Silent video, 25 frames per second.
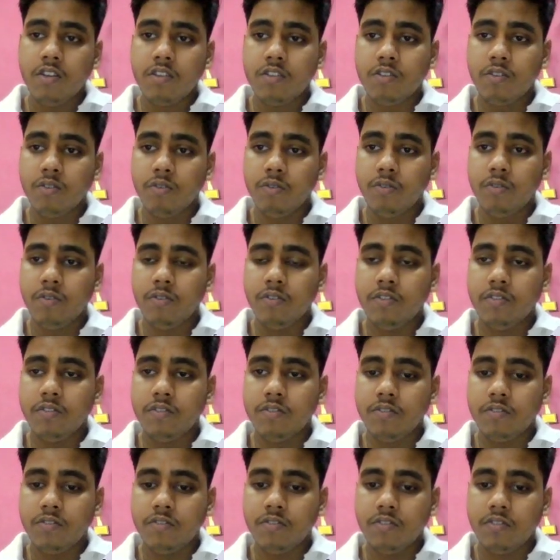so
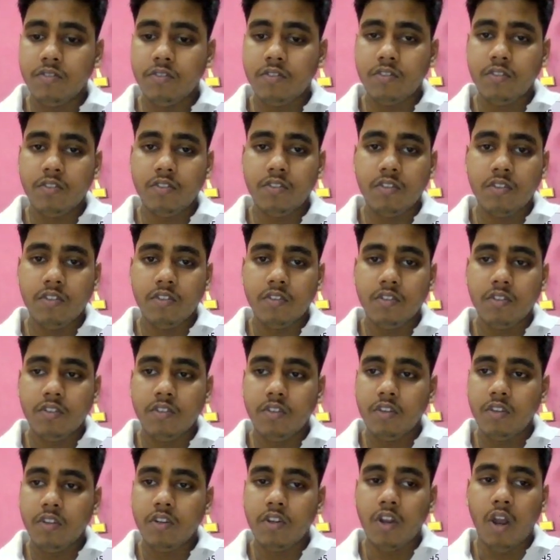
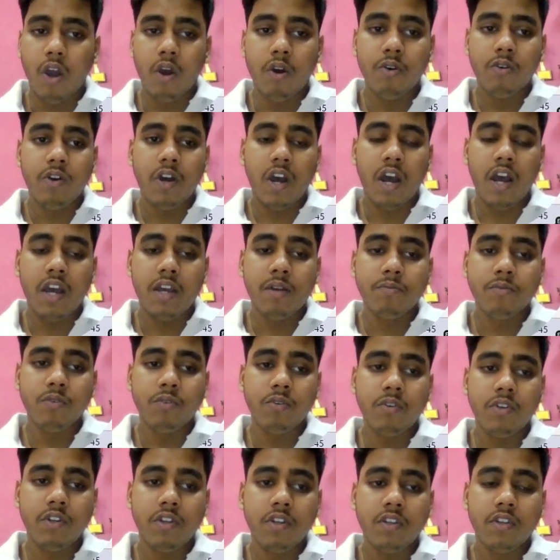now I am
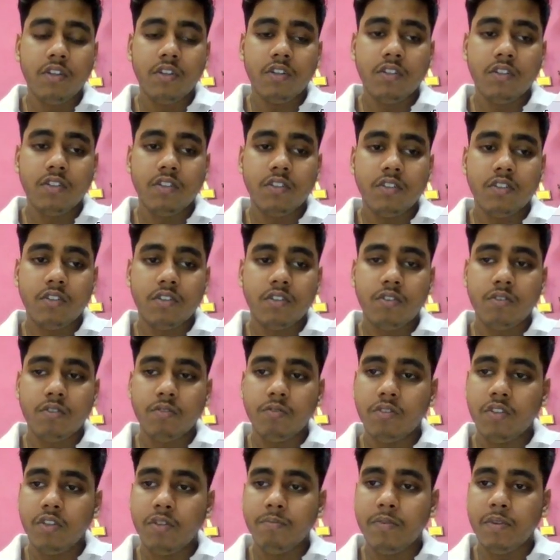going
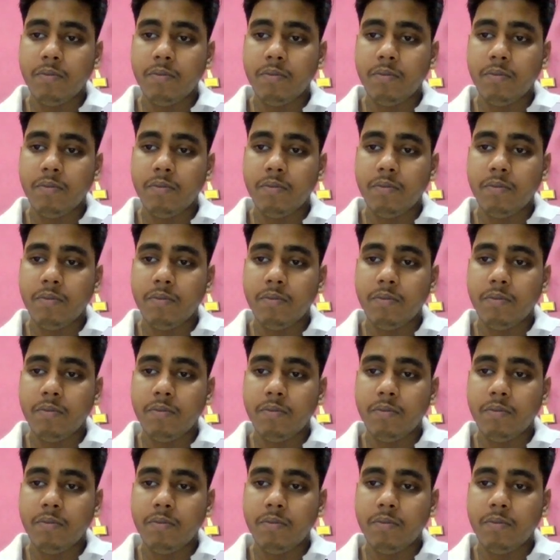to the